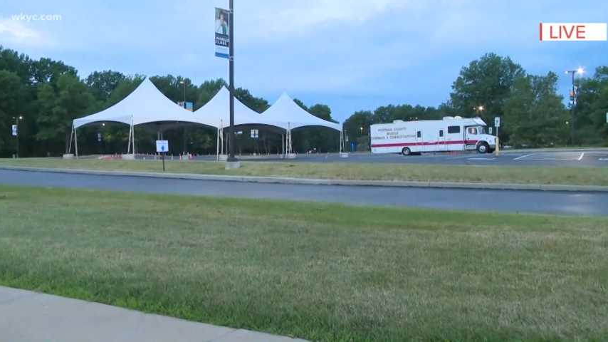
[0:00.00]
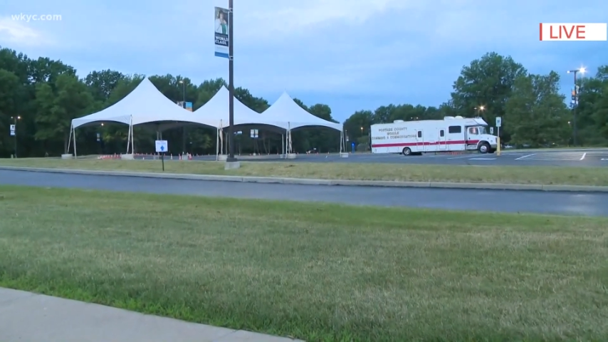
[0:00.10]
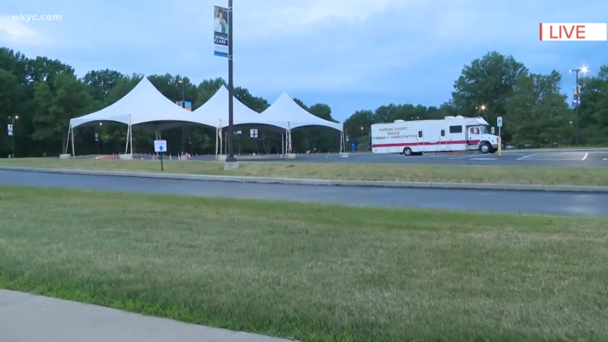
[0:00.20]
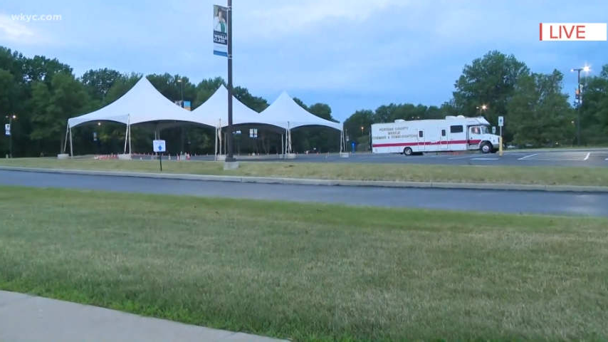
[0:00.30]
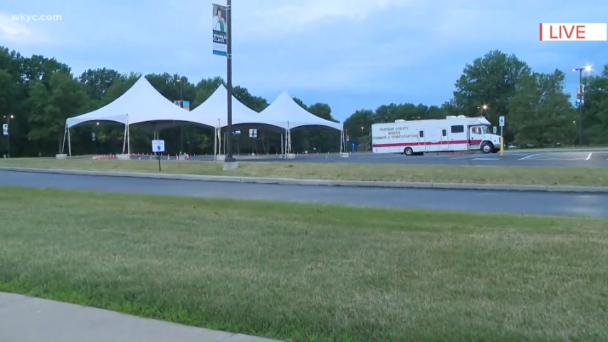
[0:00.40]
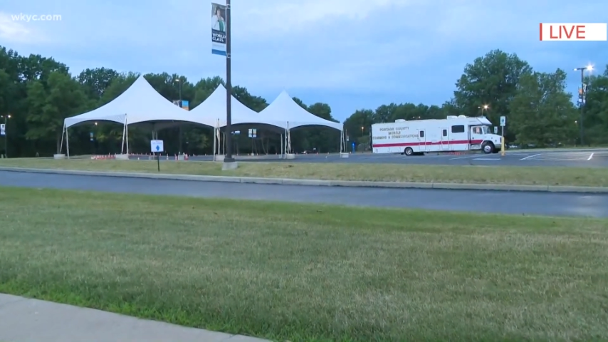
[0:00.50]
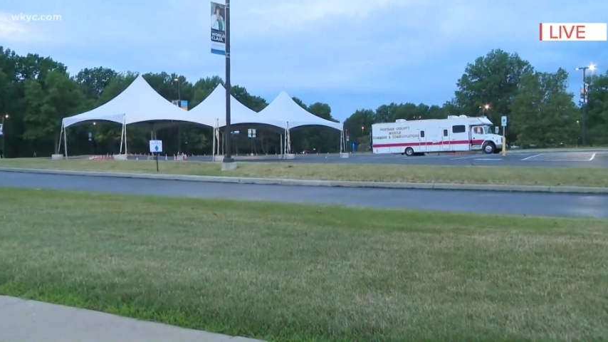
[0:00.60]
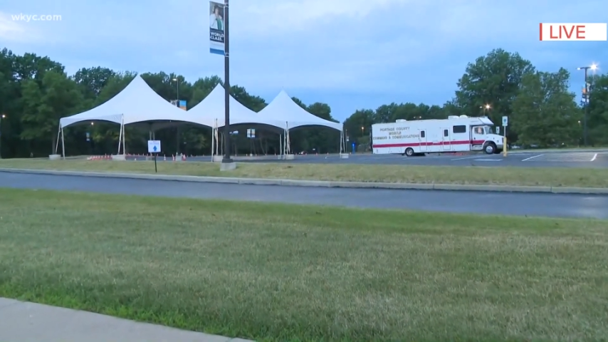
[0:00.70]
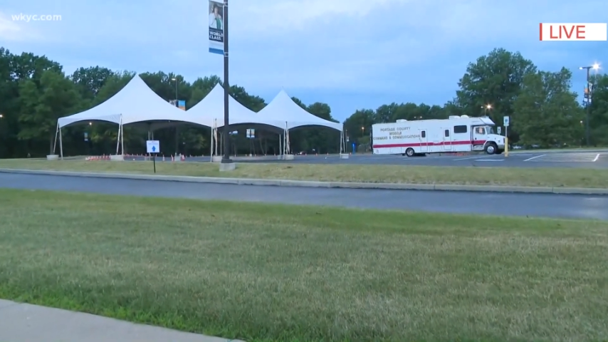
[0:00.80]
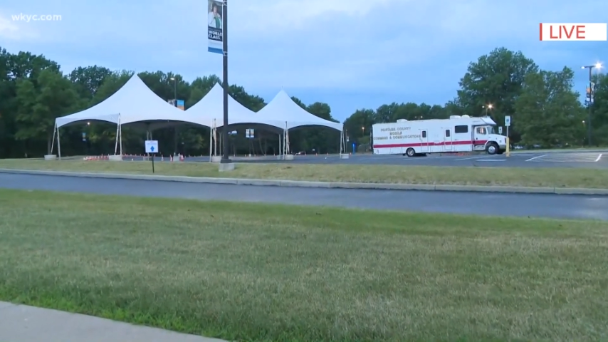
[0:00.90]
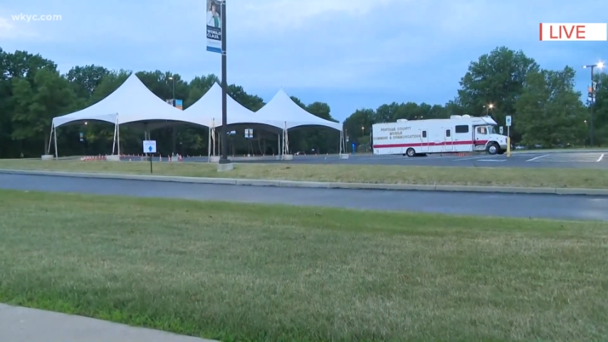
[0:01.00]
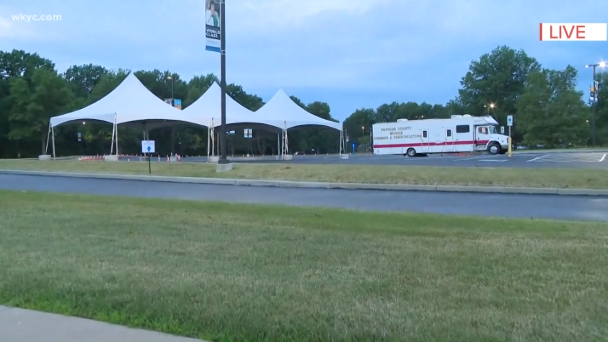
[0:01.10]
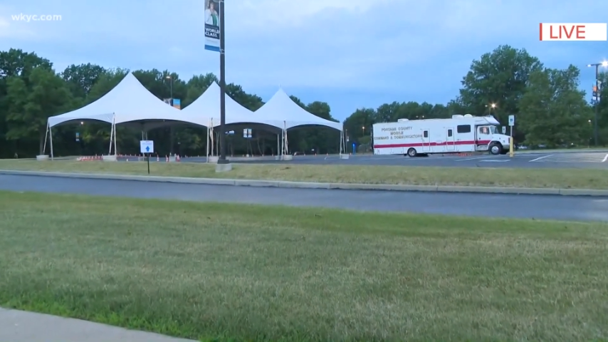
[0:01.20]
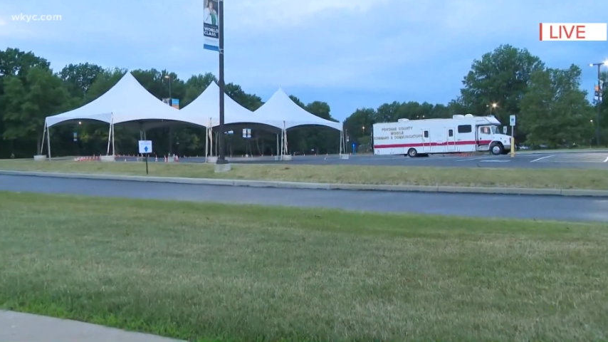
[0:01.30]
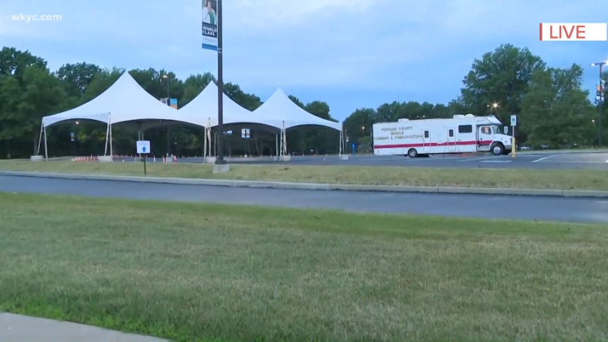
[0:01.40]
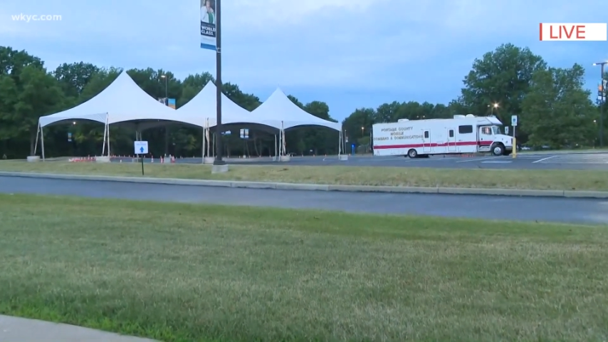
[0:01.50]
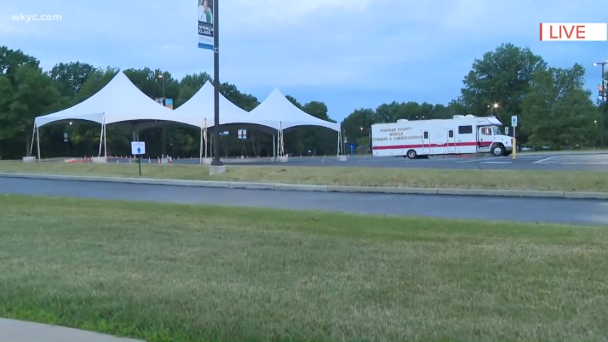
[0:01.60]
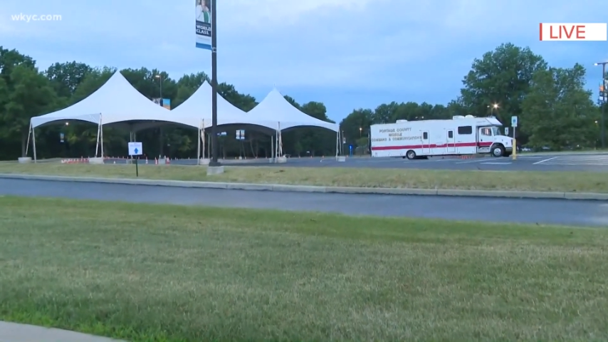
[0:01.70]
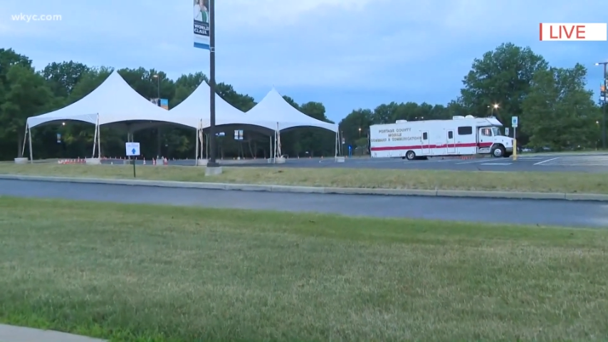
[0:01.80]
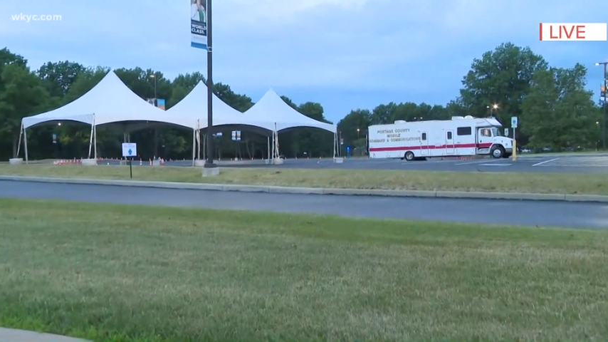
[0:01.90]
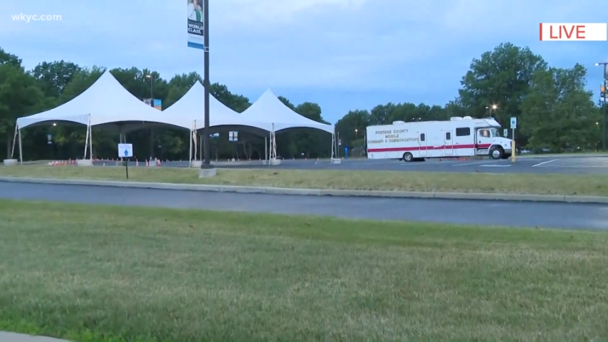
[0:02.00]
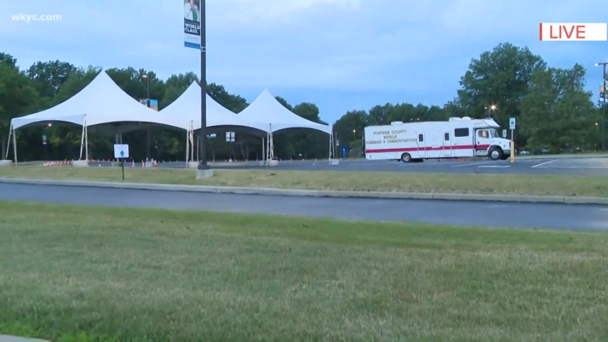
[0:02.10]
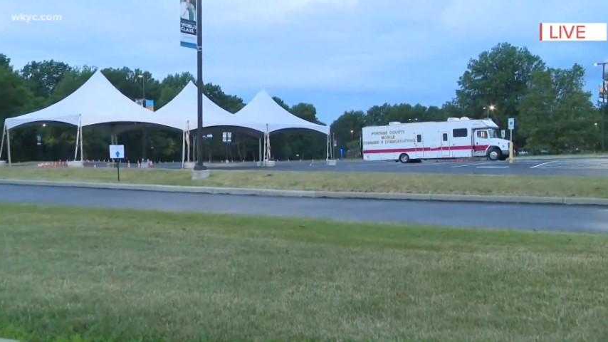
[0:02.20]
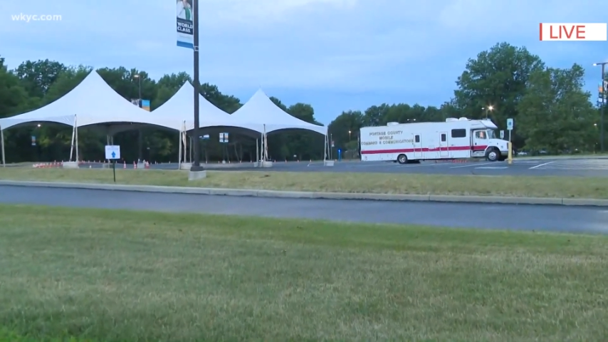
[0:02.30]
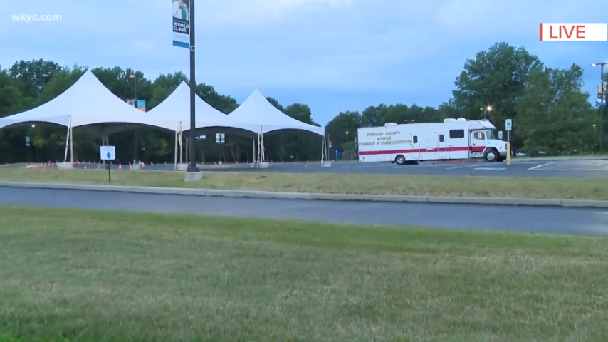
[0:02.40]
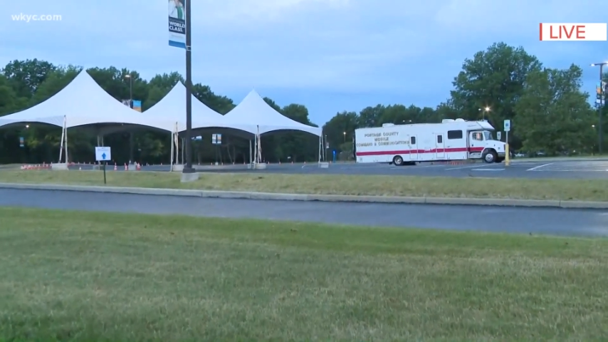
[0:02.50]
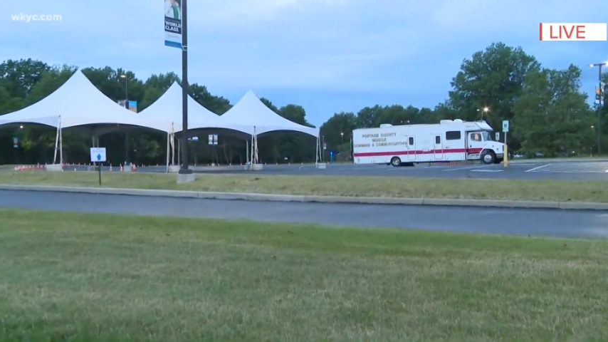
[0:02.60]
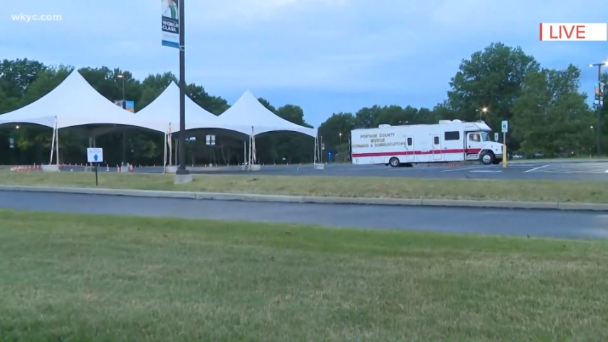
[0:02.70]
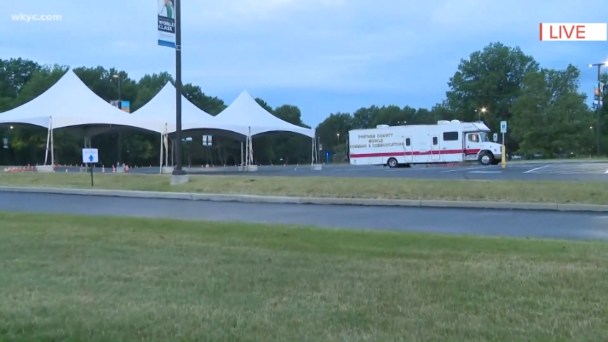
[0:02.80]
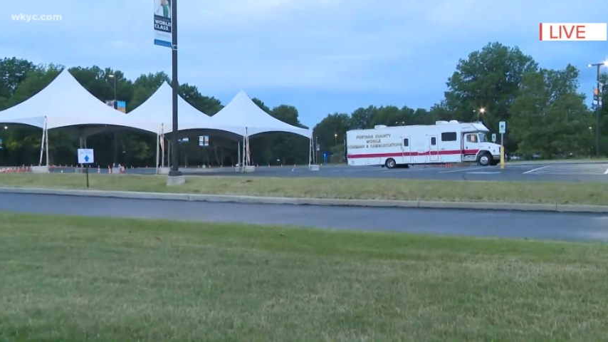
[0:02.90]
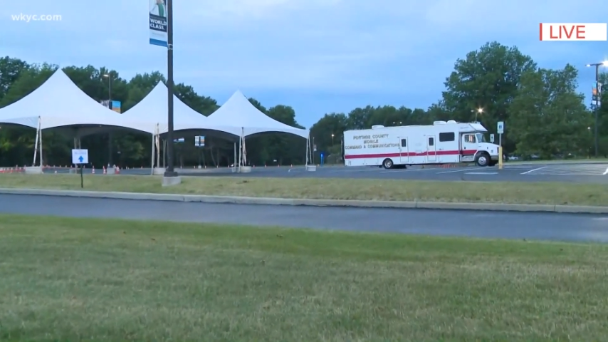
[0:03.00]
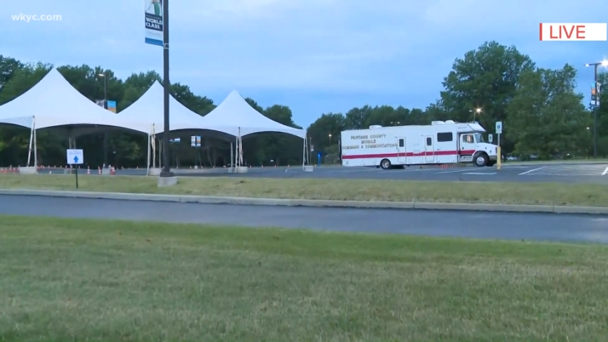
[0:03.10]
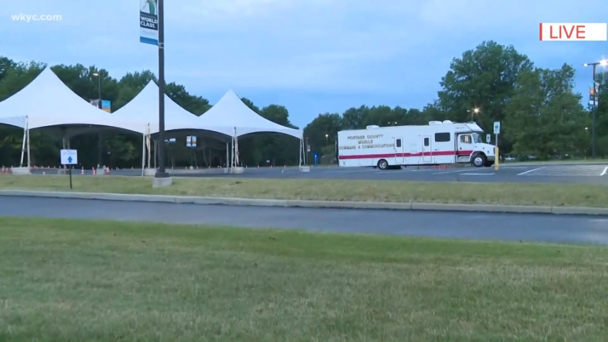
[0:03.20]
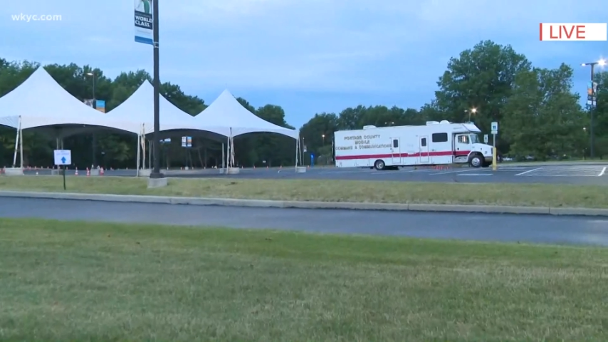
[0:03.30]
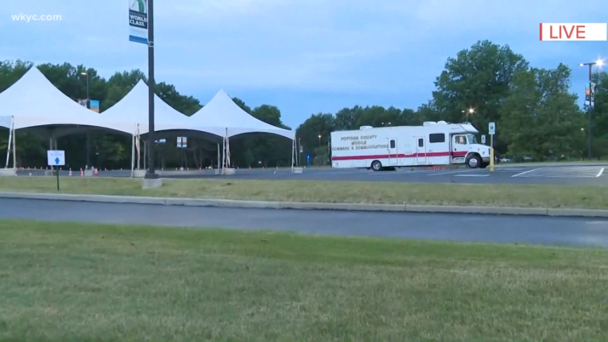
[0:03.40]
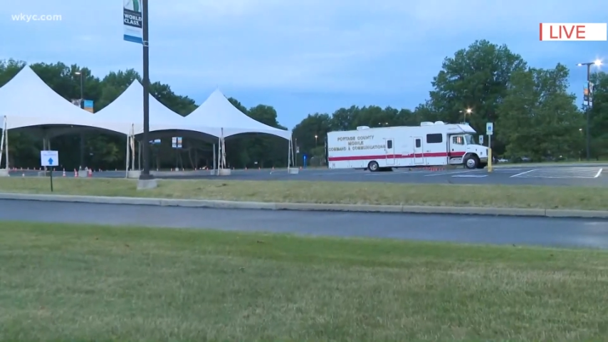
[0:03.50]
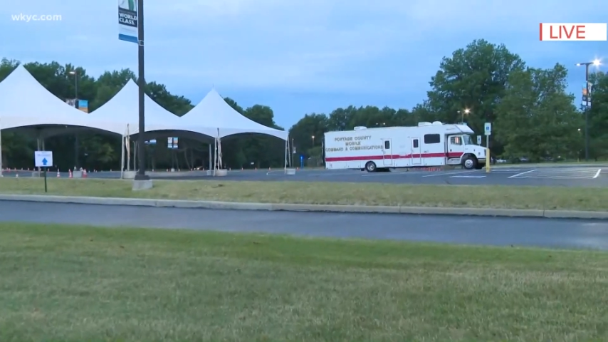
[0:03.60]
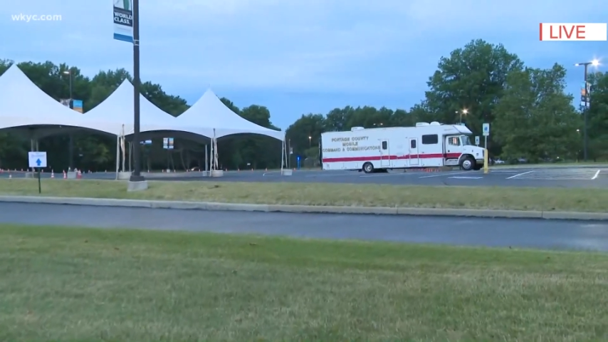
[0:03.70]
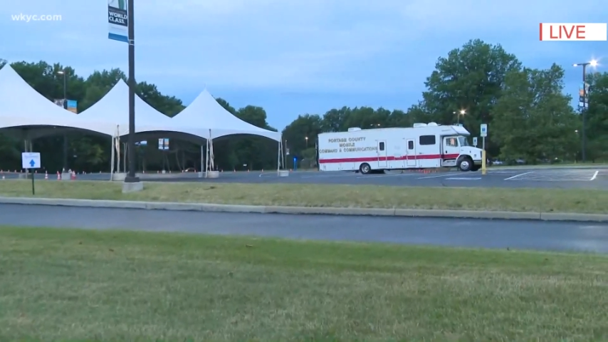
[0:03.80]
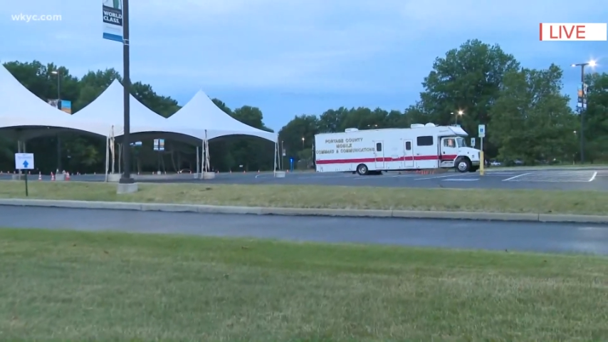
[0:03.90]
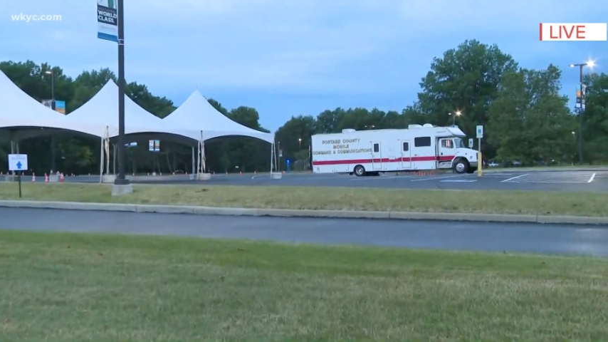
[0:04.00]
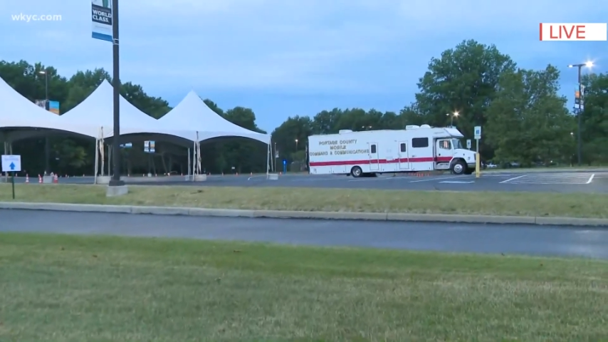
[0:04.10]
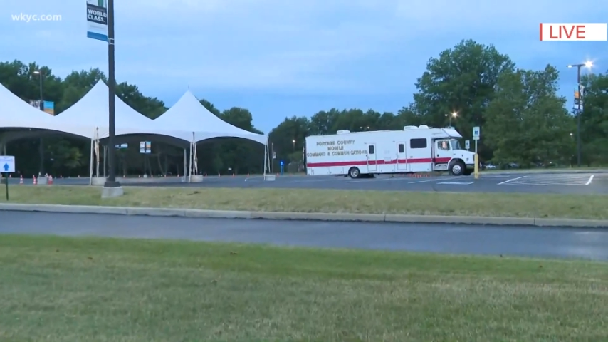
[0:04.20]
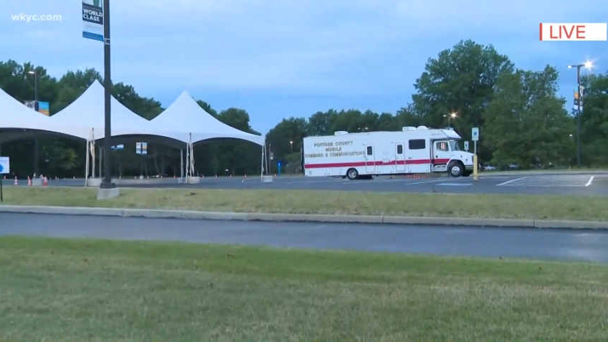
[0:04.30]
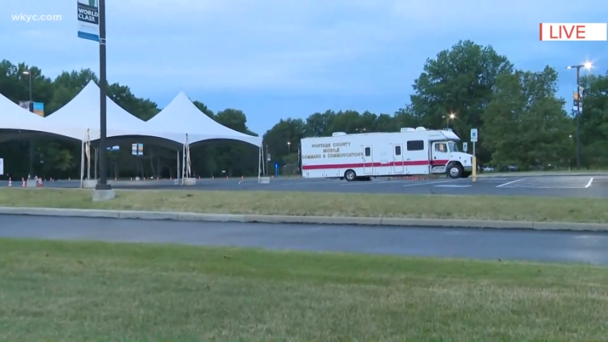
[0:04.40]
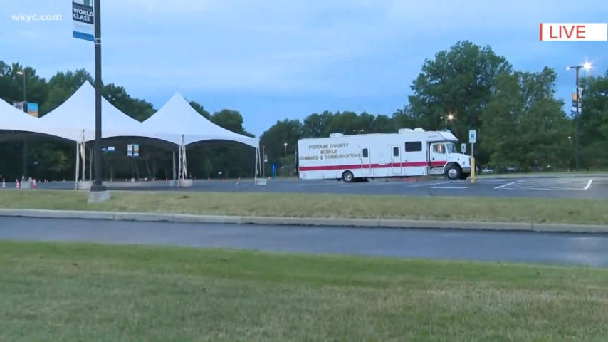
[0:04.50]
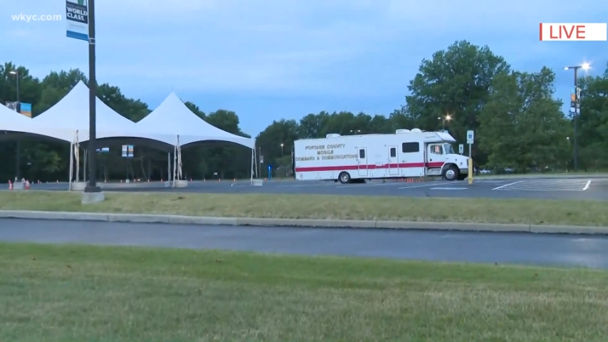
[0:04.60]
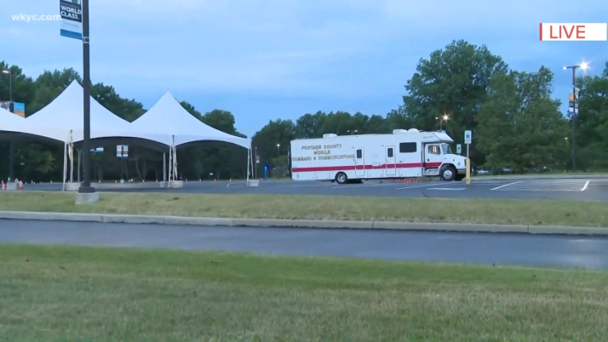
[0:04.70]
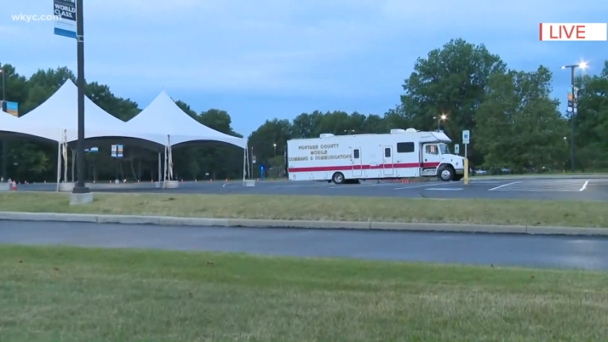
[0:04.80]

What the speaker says: [unreadable: no face in view]